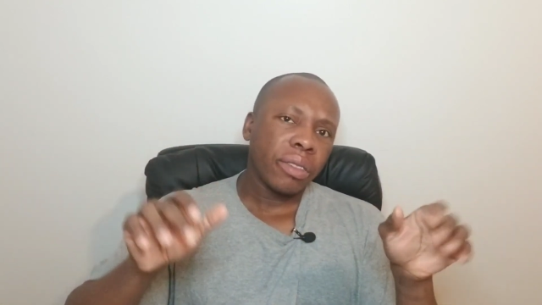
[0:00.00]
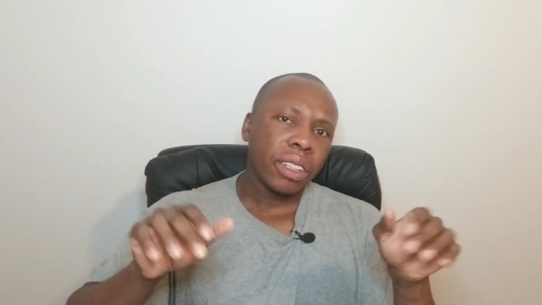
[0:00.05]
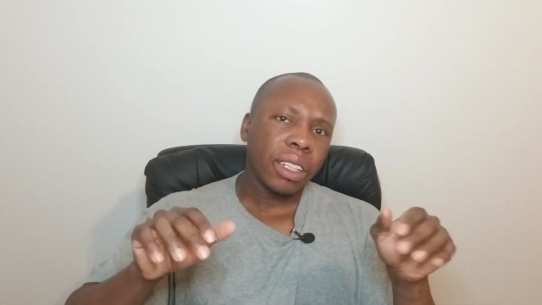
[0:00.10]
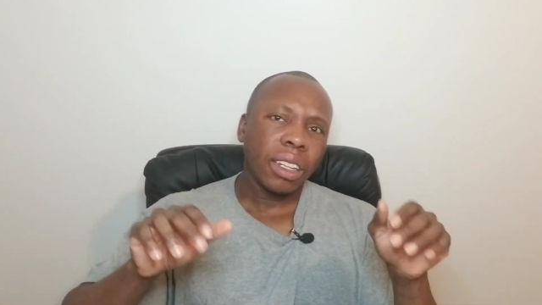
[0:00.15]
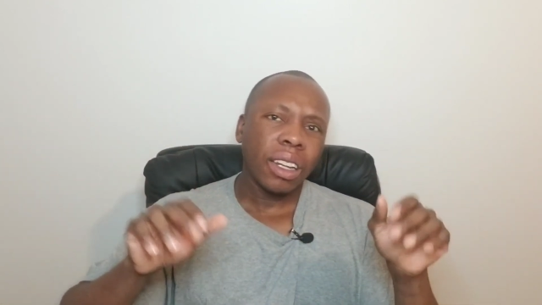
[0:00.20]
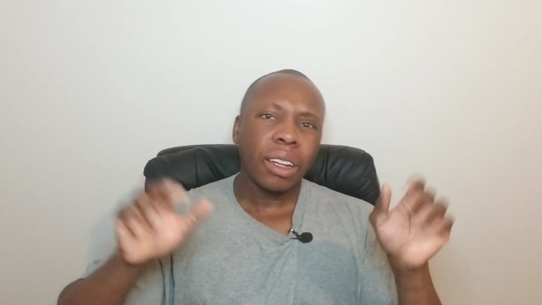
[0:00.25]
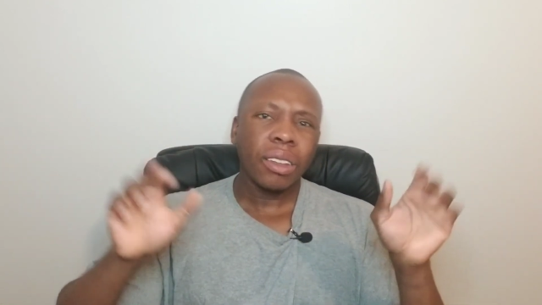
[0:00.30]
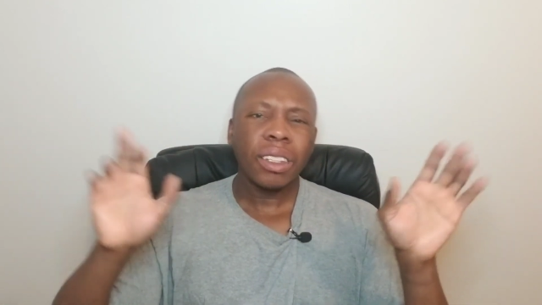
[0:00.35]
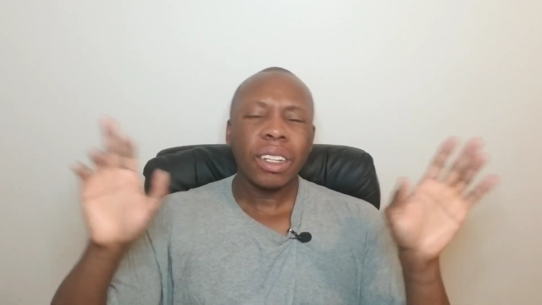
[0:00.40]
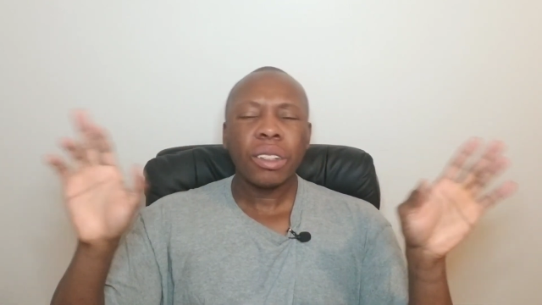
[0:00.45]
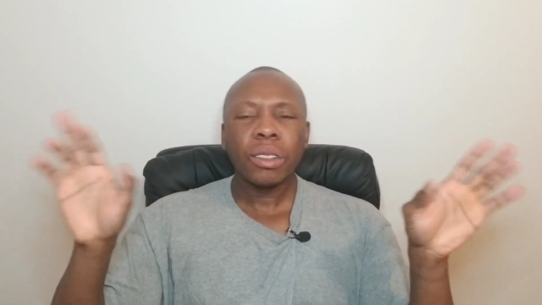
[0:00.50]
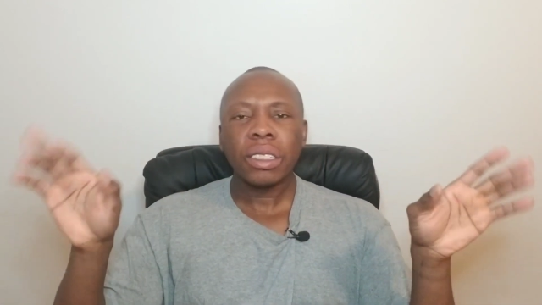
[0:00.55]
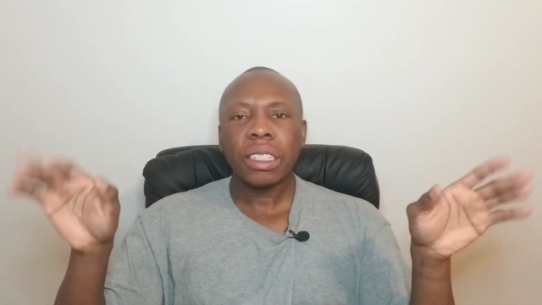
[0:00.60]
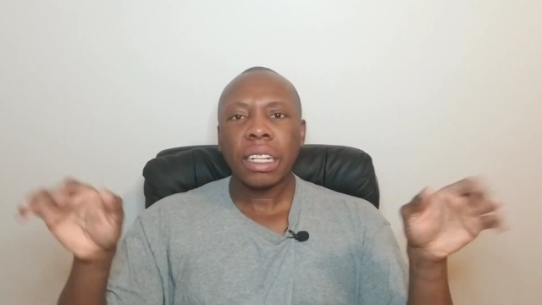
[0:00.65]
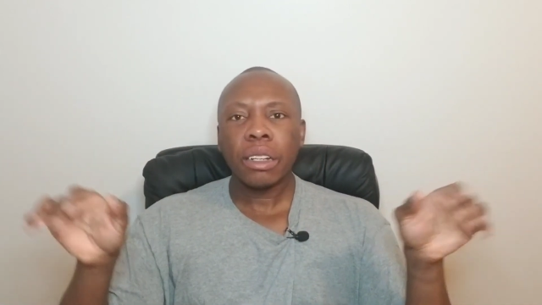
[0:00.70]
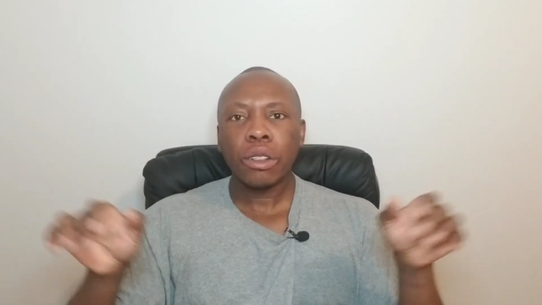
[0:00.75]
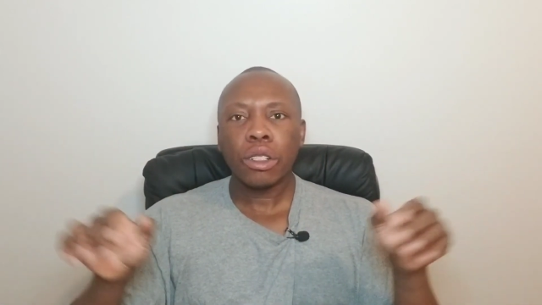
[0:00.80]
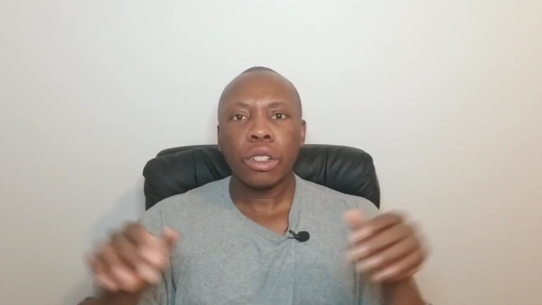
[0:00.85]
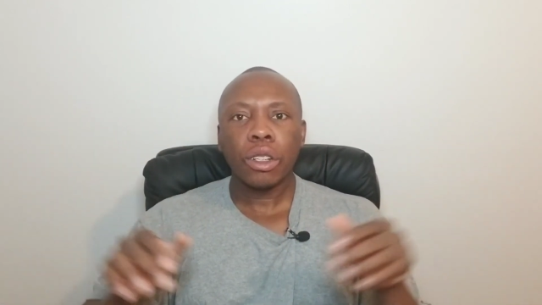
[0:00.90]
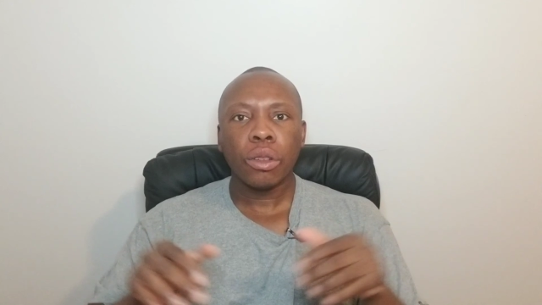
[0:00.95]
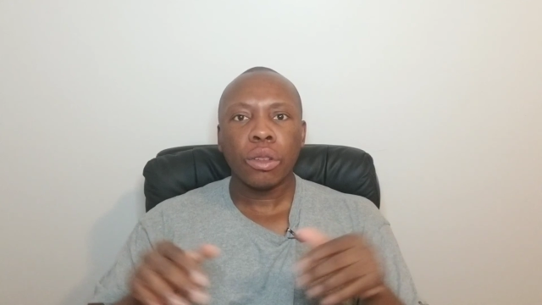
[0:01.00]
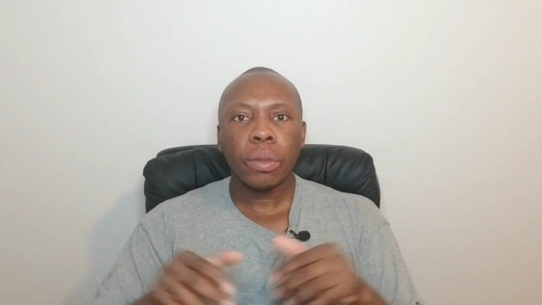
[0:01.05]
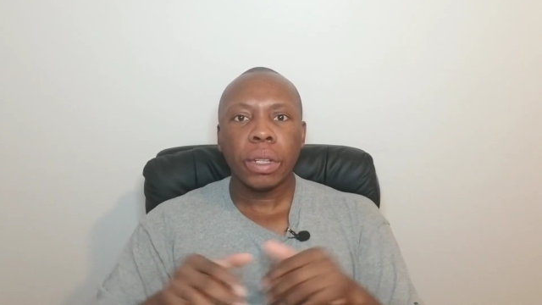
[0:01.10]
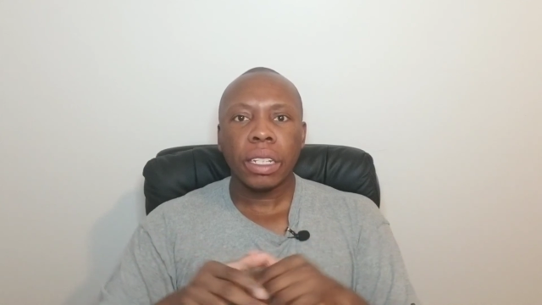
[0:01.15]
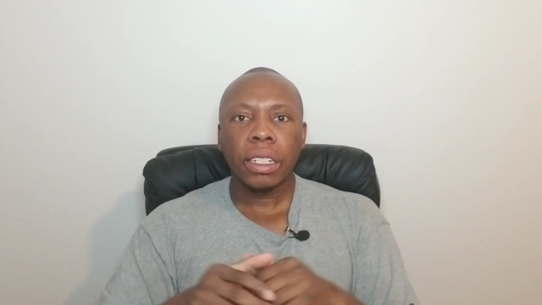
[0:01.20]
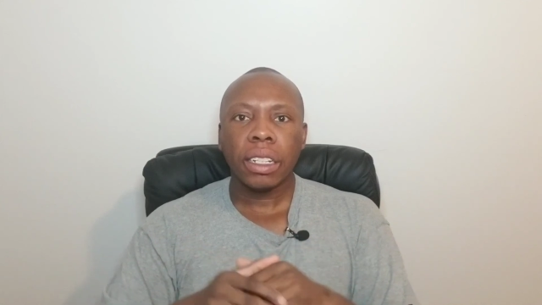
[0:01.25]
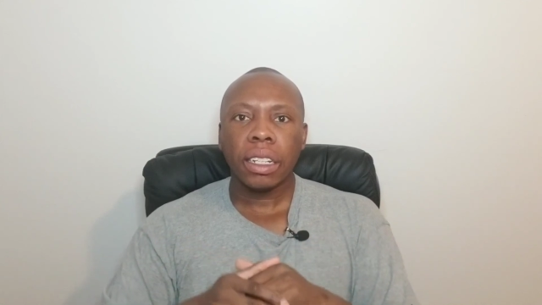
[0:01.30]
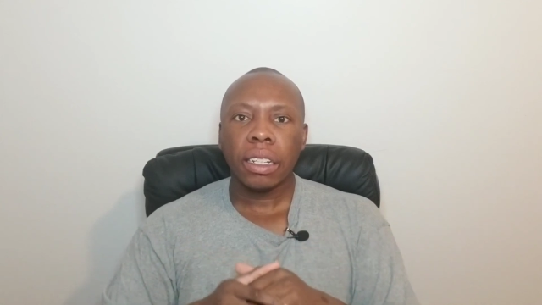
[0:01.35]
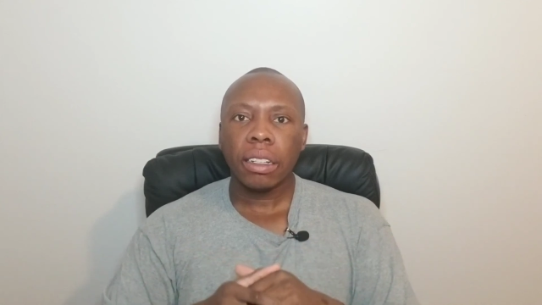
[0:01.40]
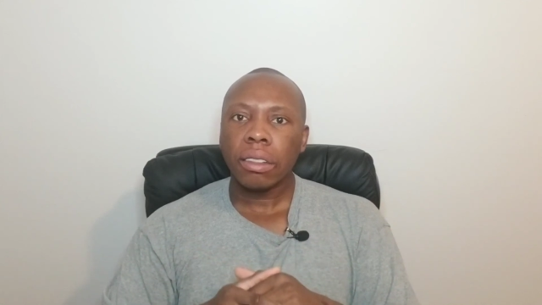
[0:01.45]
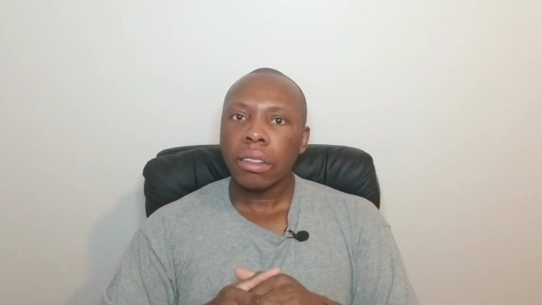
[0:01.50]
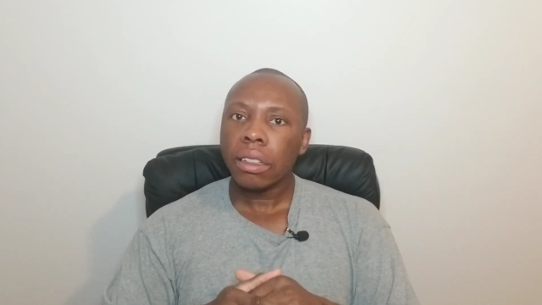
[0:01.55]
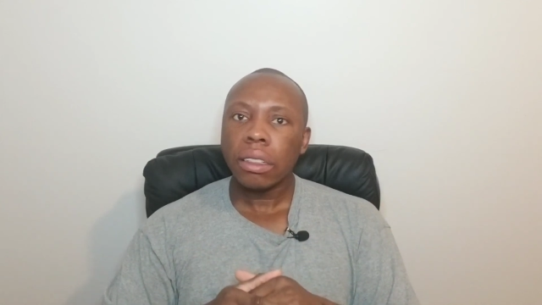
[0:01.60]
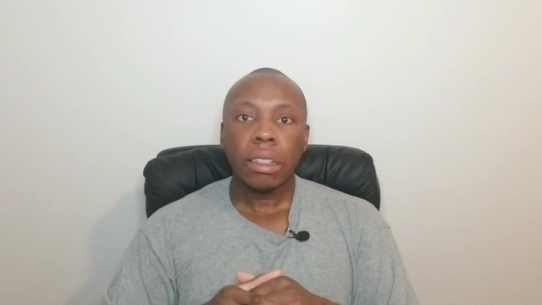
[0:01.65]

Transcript: it alone, that was no big deal.